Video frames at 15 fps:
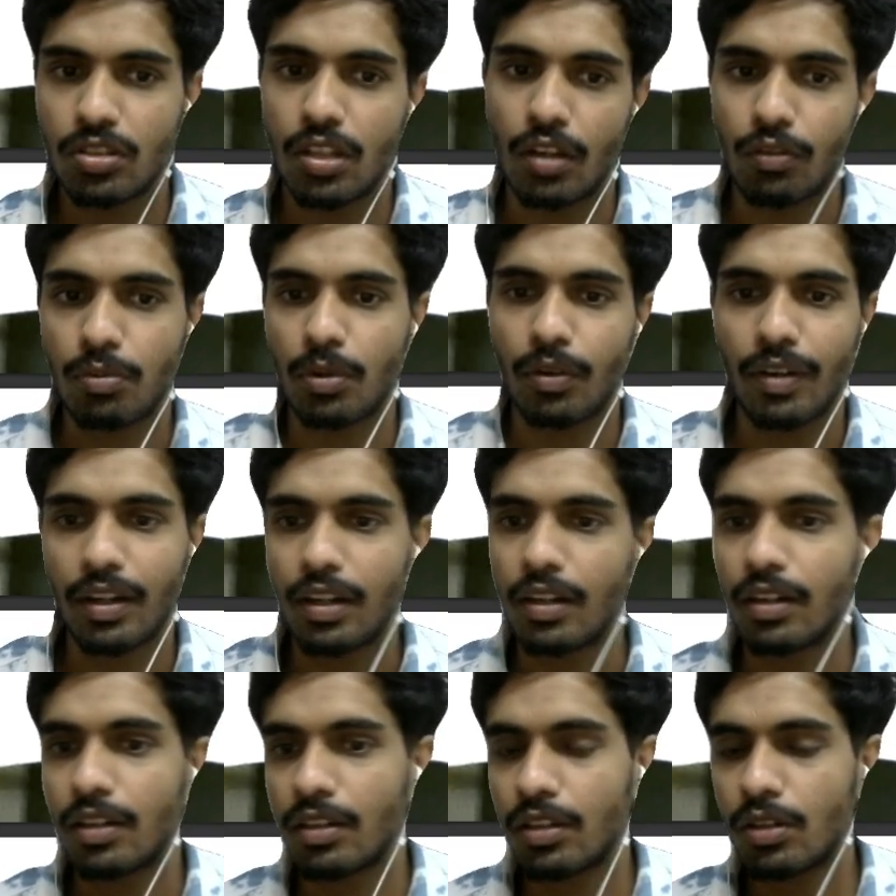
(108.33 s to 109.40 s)
they have
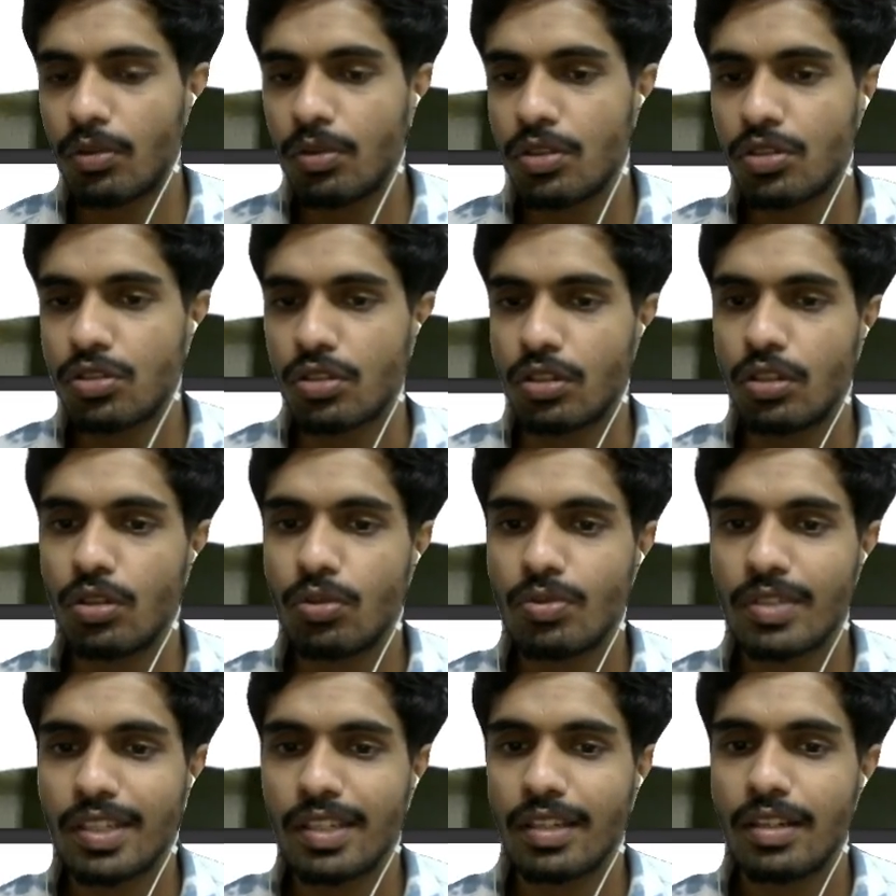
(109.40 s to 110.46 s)
provided in the question
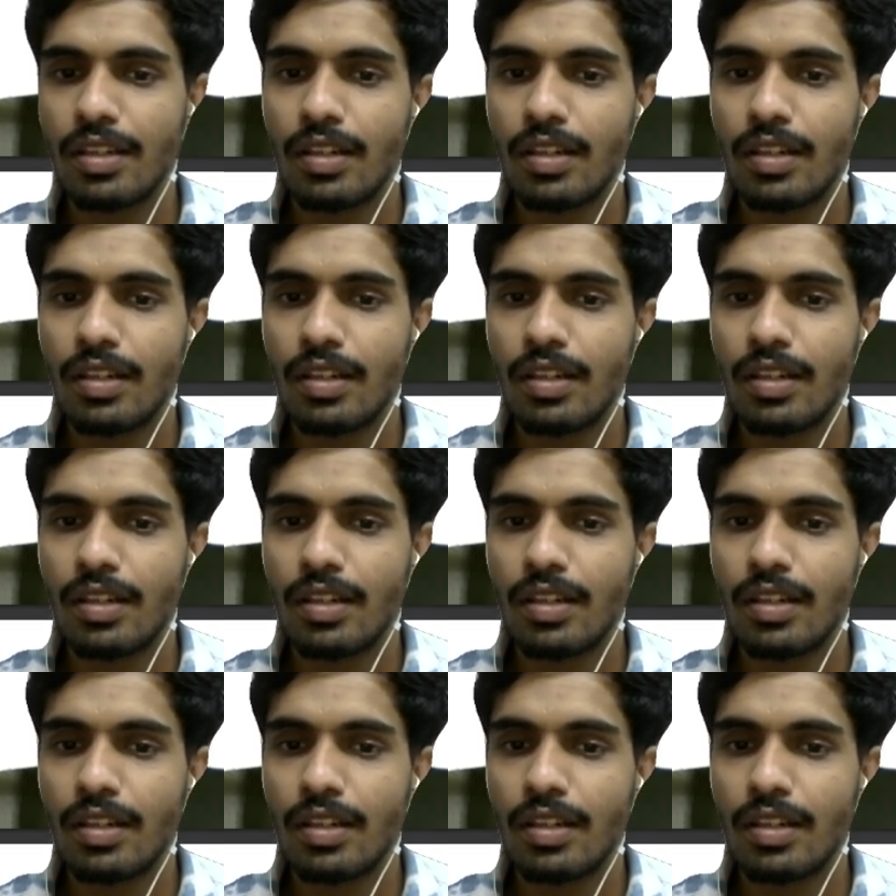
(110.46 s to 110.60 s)
using